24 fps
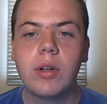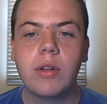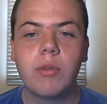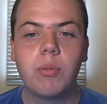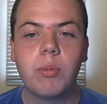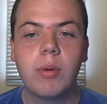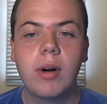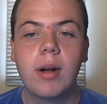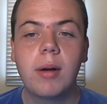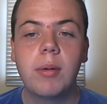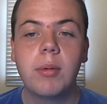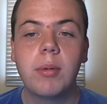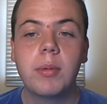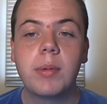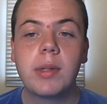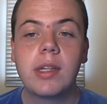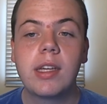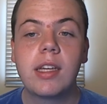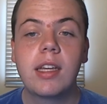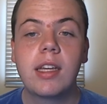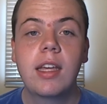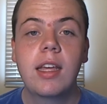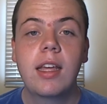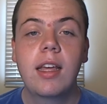
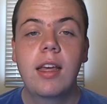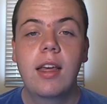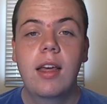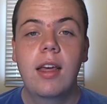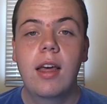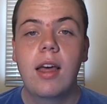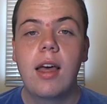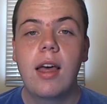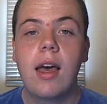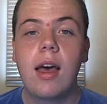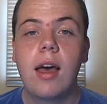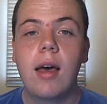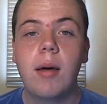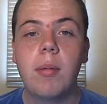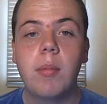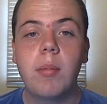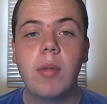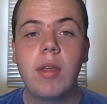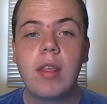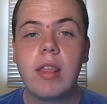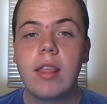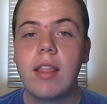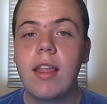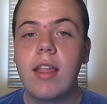and
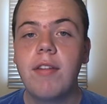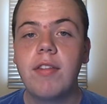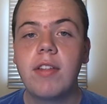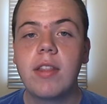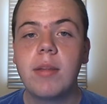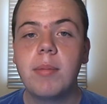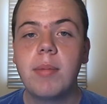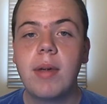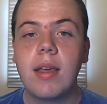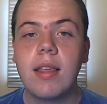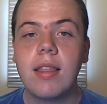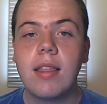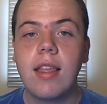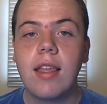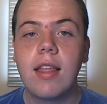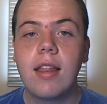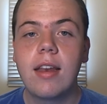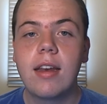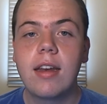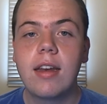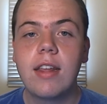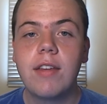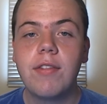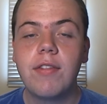it's definitely the best
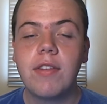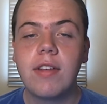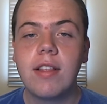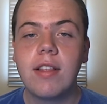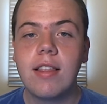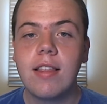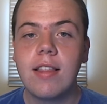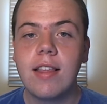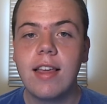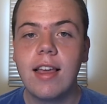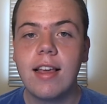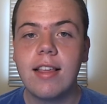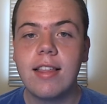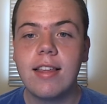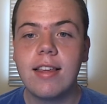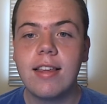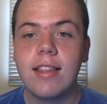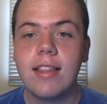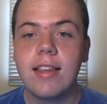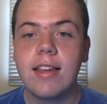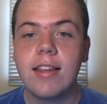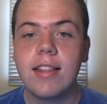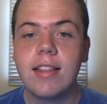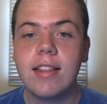defense in the
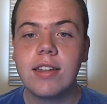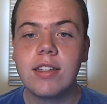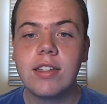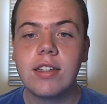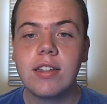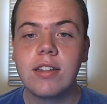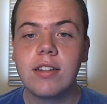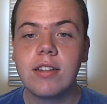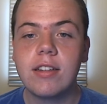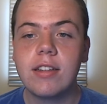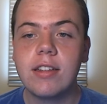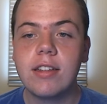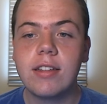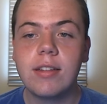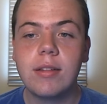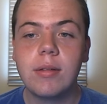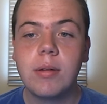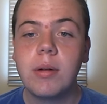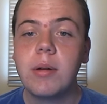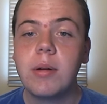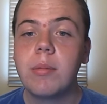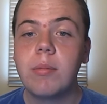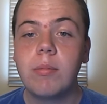SEC this year, and